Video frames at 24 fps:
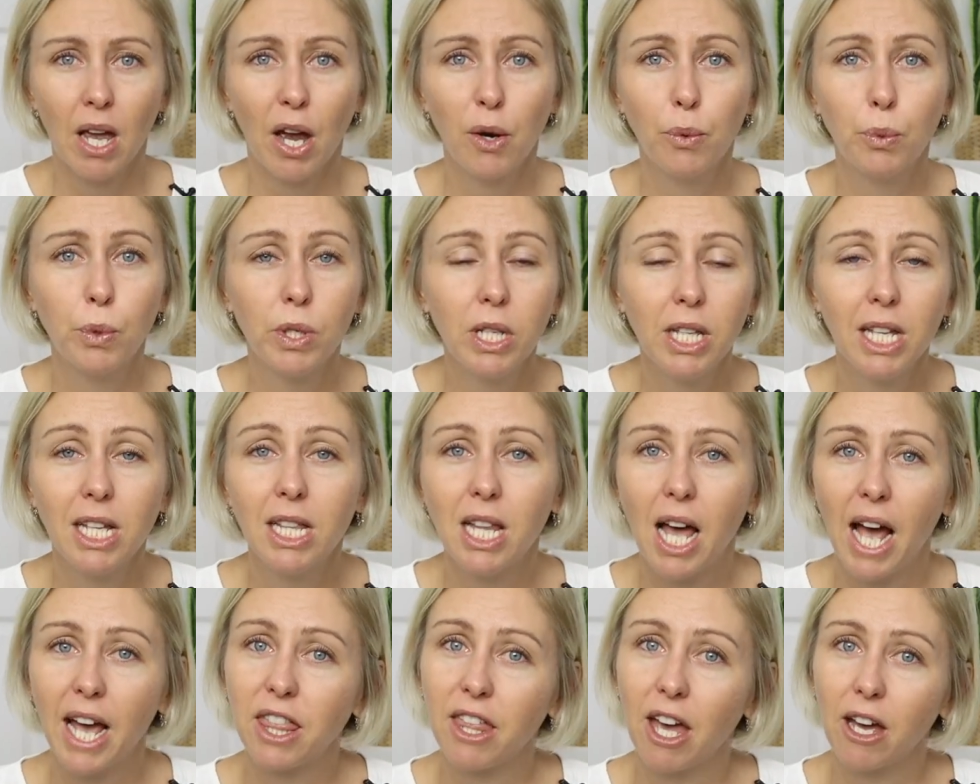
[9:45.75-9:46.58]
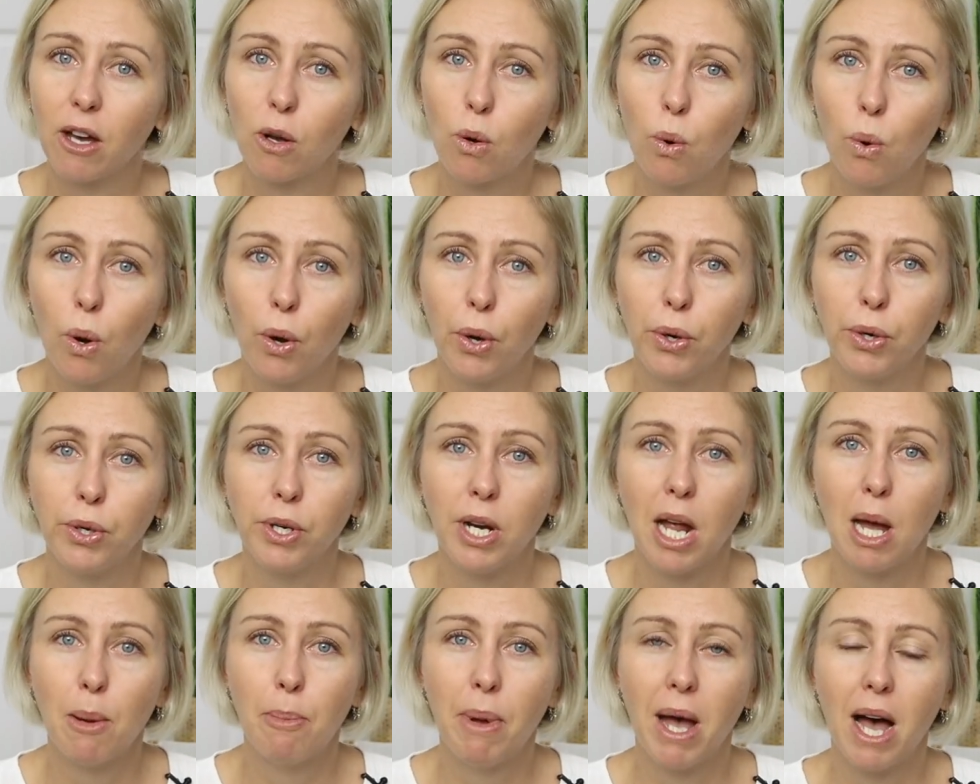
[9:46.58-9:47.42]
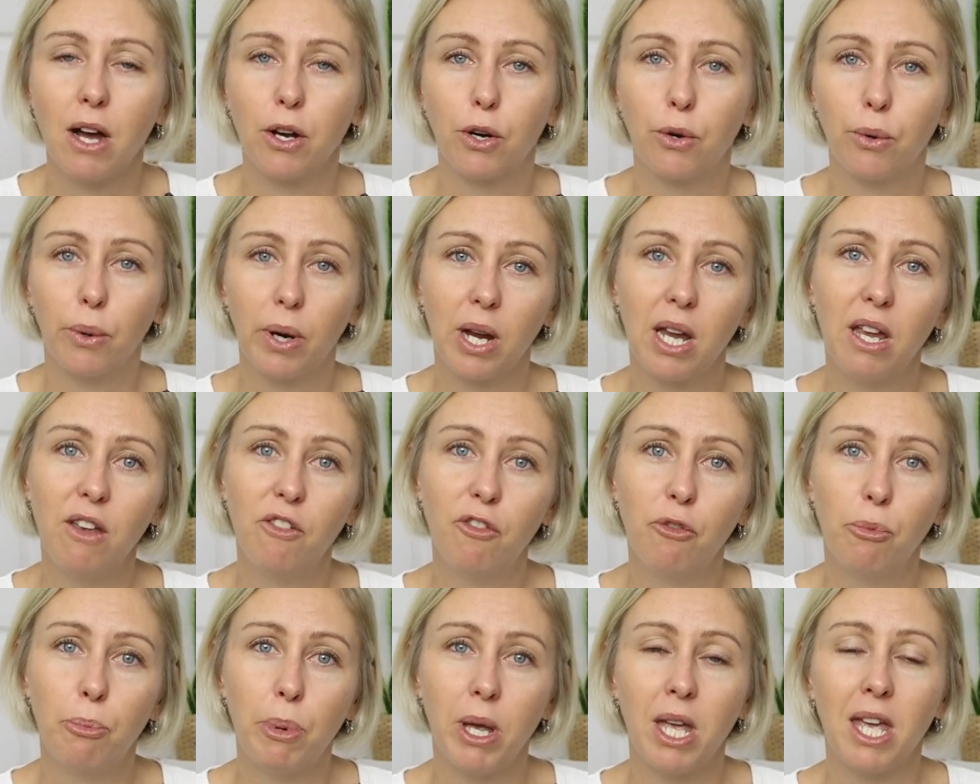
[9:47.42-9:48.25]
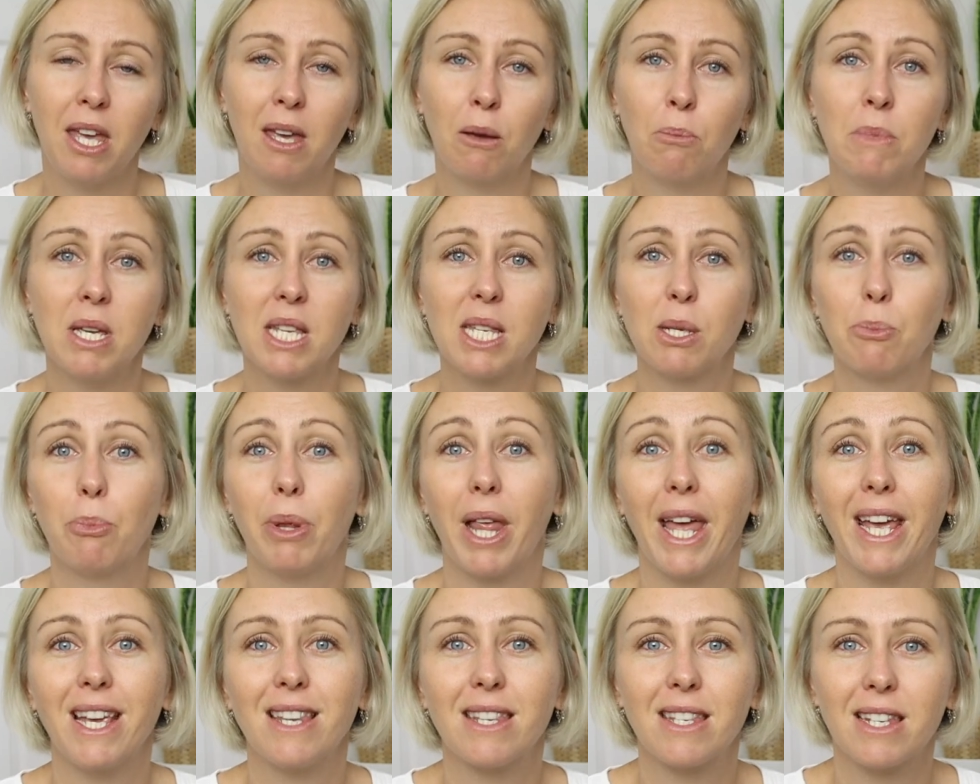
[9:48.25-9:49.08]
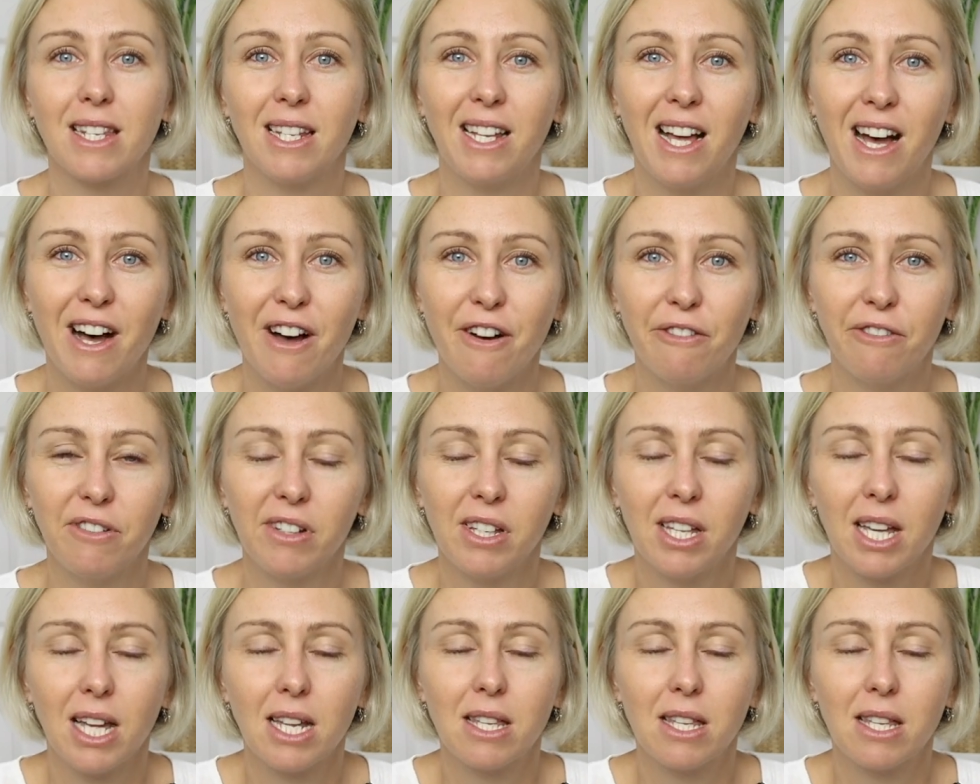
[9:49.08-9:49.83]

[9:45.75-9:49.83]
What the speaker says: I really like that quote about grief being misplaced love.